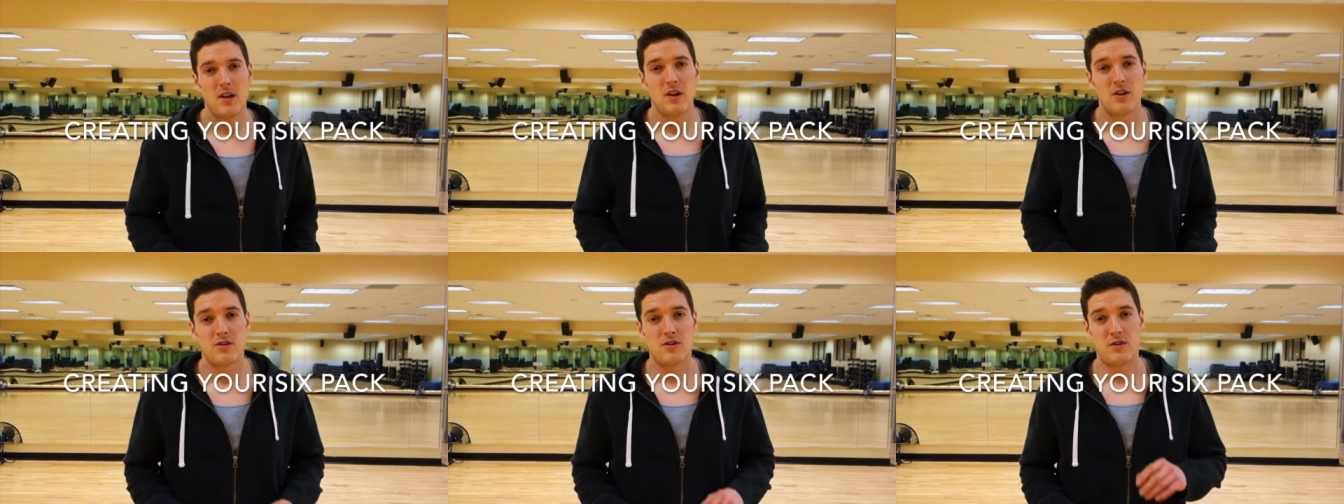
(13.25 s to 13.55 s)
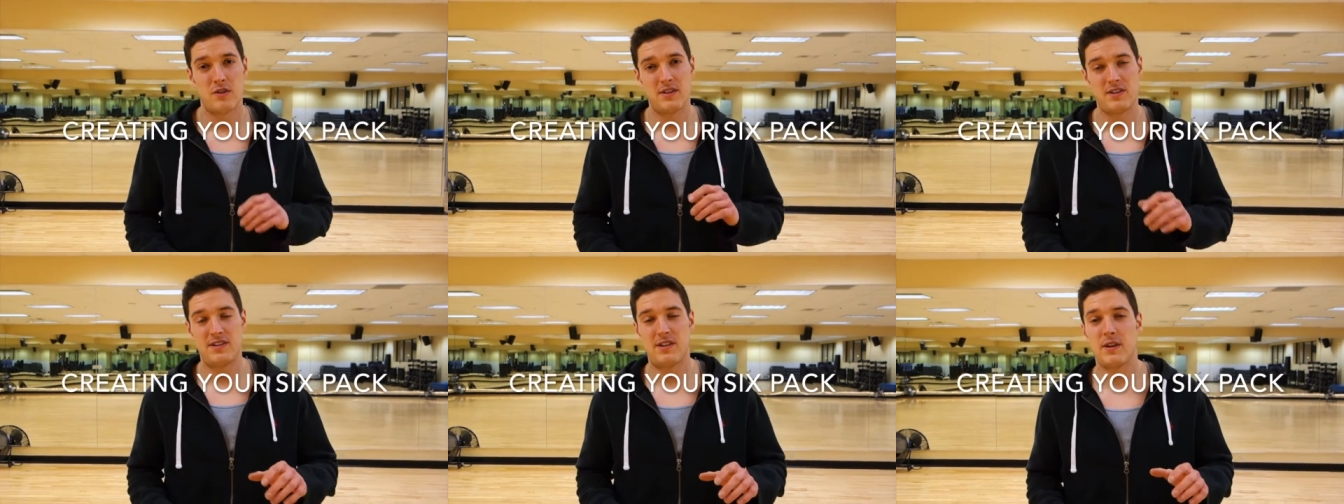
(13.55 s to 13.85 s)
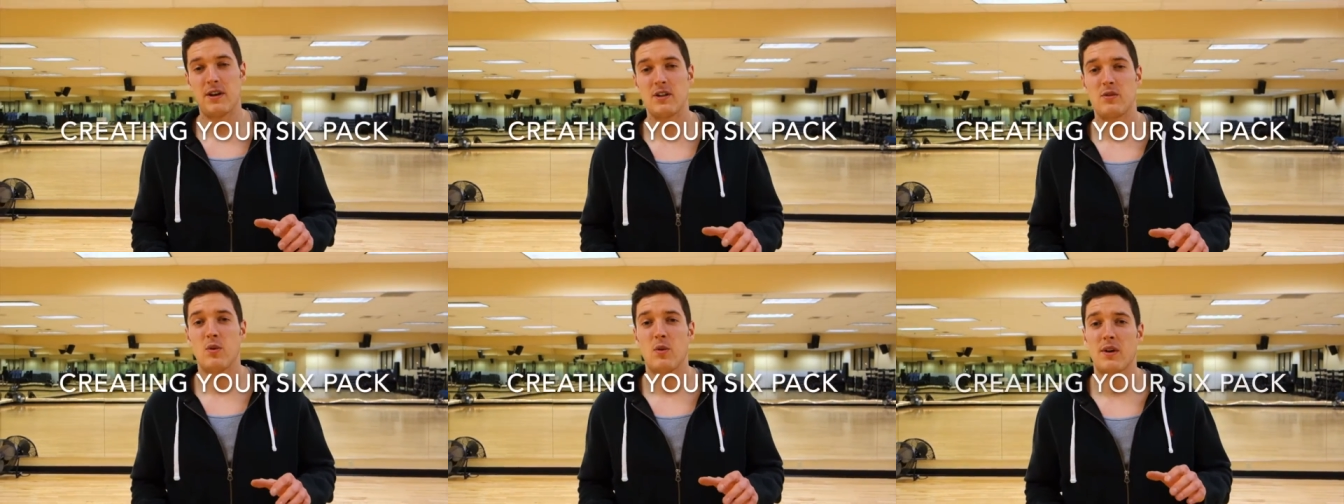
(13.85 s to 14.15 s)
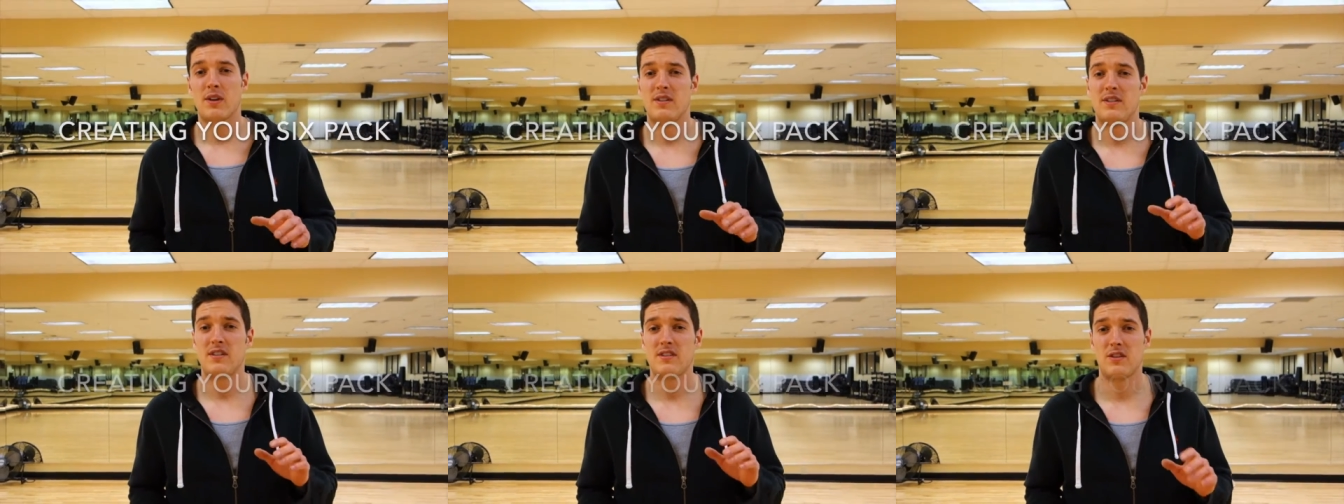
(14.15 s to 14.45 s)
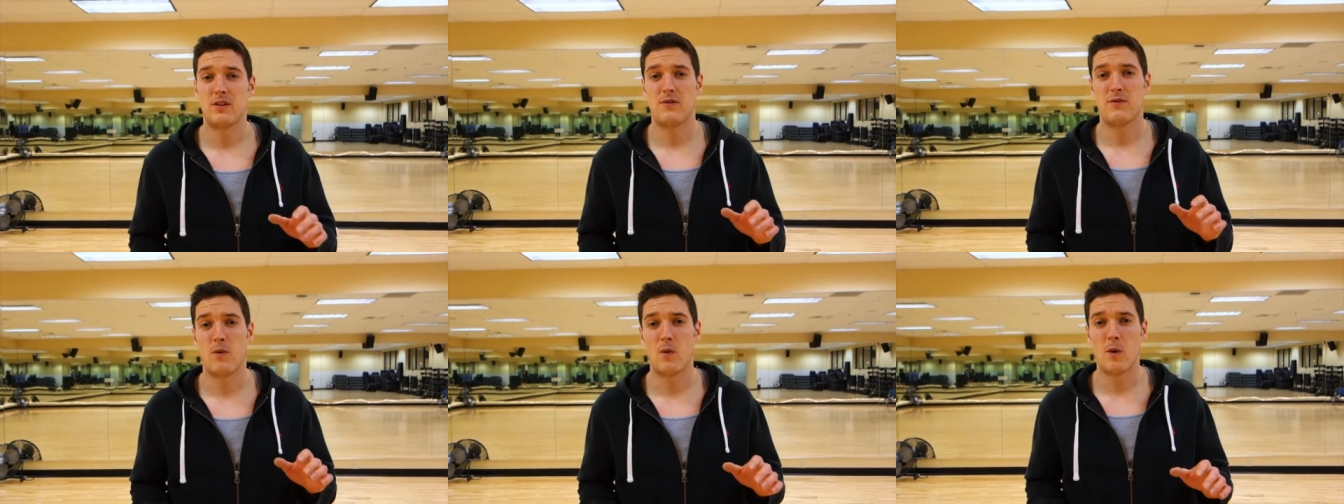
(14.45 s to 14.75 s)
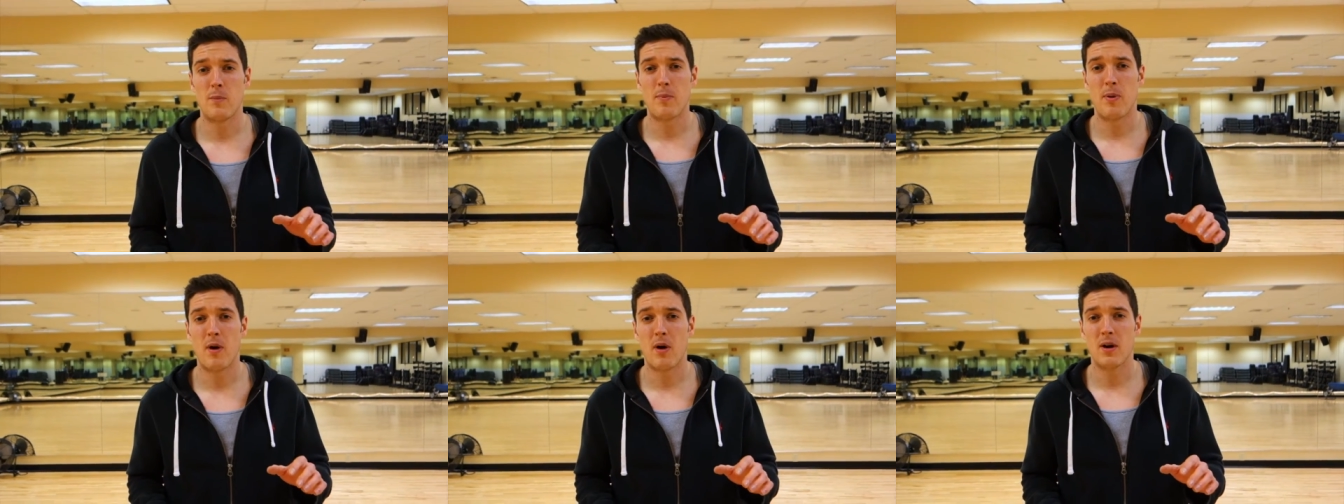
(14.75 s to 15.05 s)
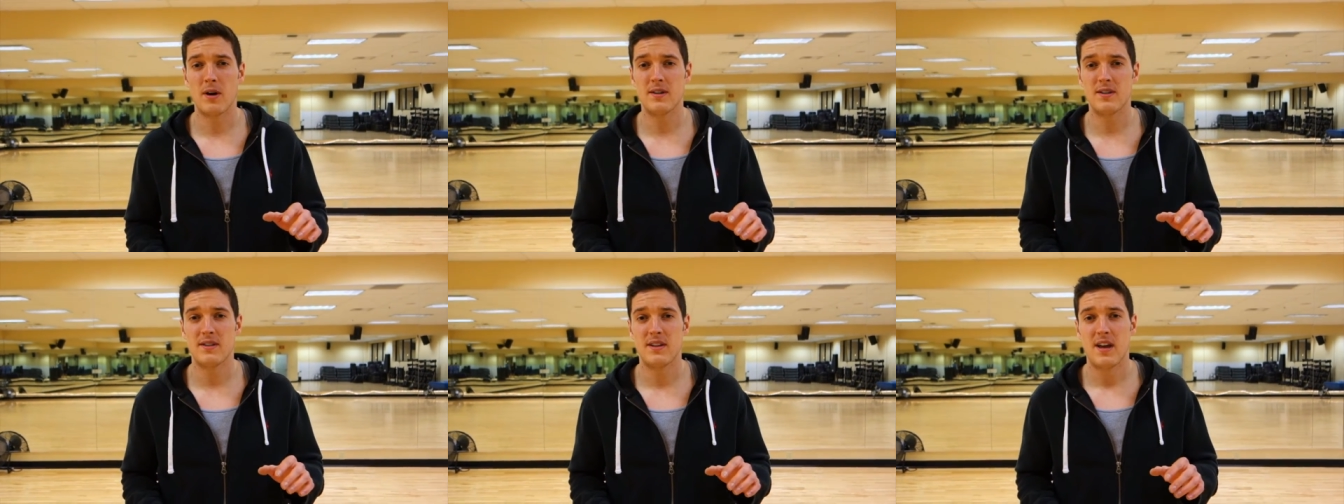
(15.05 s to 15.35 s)
So this series will consist of four
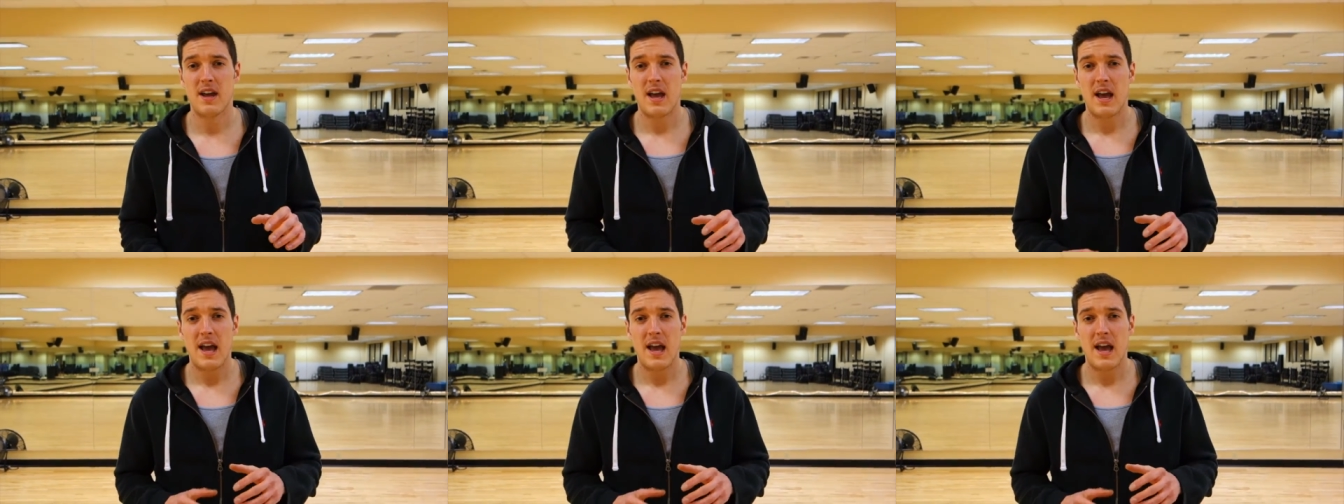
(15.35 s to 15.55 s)
parts,